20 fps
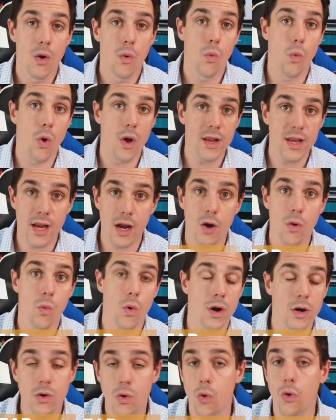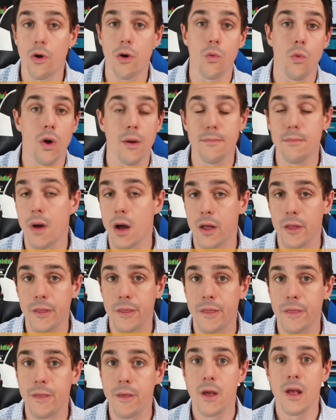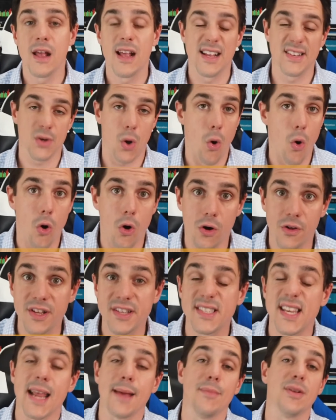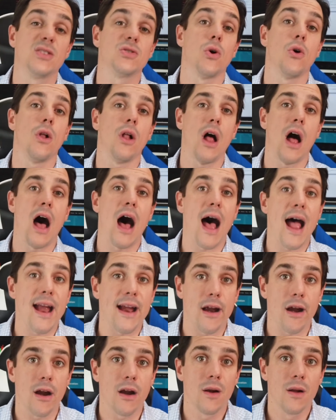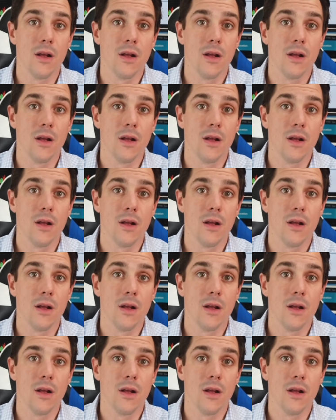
1 year, 1 quarter, 1 month is all the same. It's all higher.